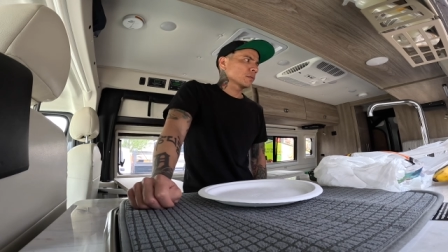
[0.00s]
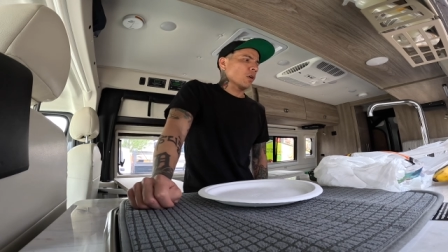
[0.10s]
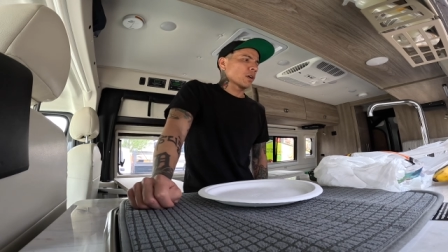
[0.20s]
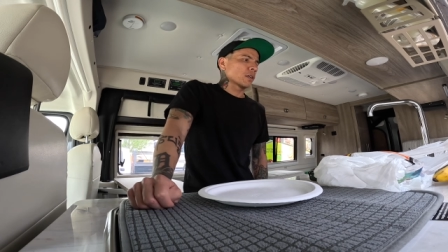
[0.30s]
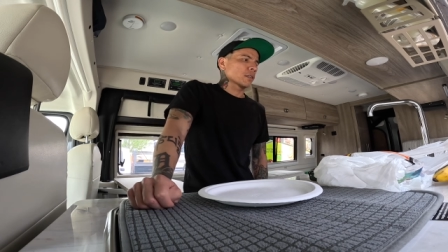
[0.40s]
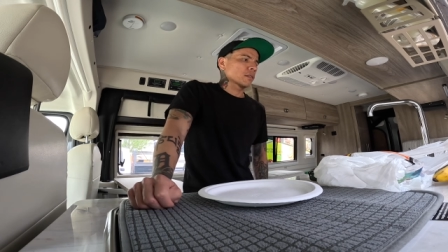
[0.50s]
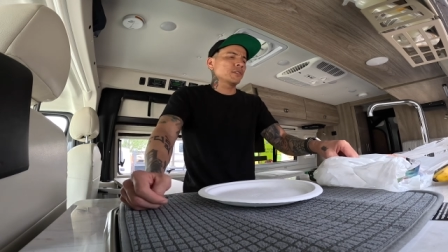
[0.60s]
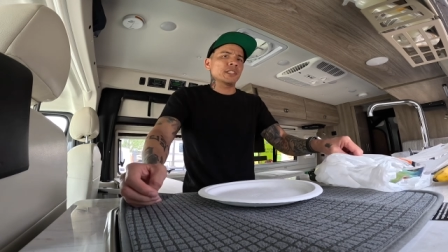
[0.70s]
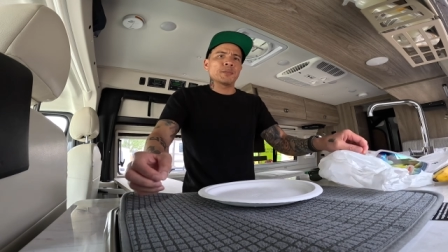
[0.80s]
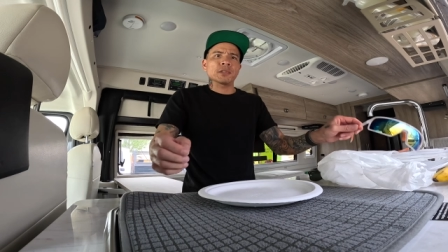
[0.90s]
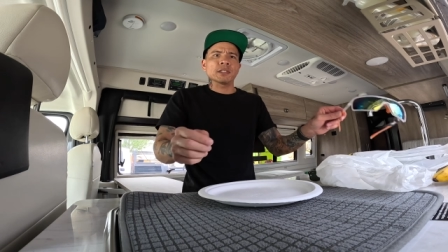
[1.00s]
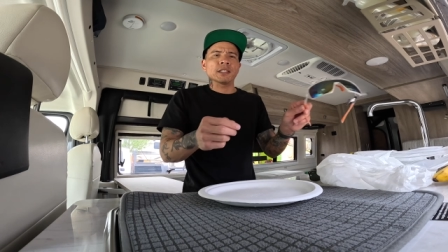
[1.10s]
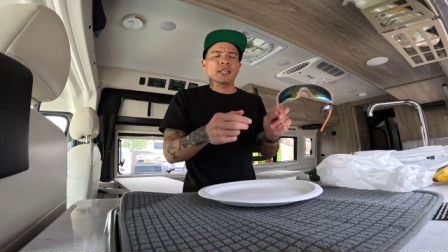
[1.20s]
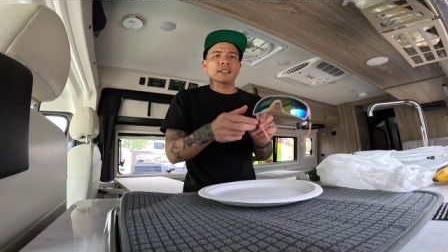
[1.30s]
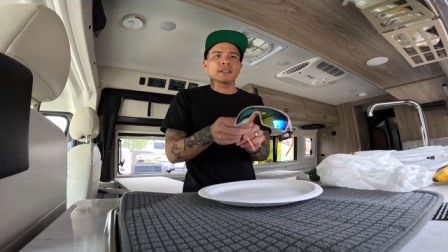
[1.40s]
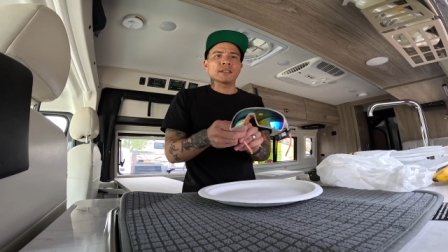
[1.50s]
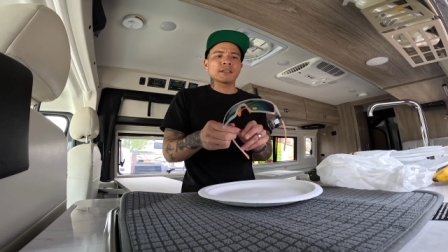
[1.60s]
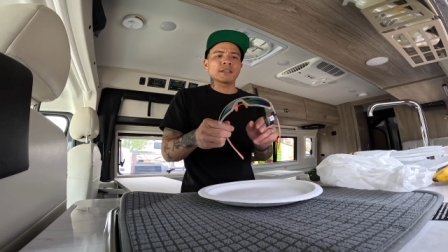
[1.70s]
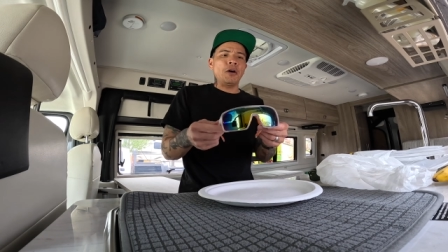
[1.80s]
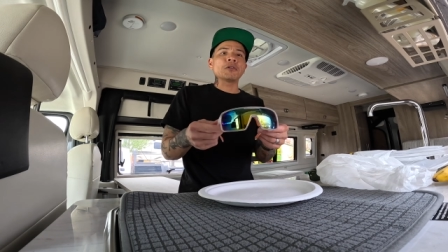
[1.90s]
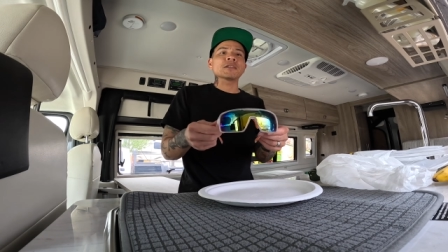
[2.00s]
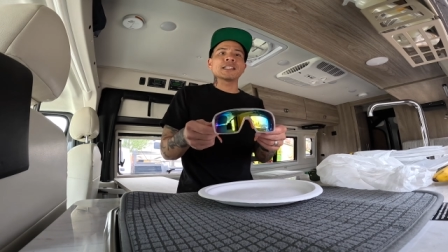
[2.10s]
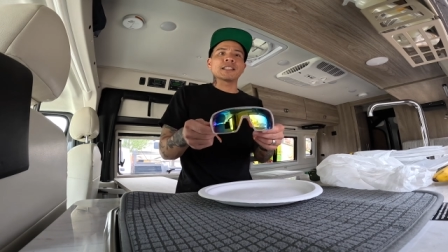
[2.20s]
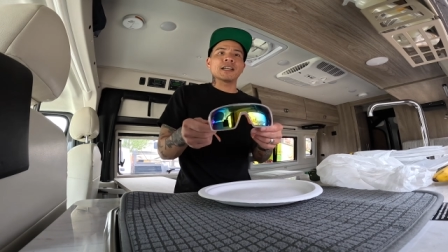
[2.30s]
water, cheap sunglasses, Oakley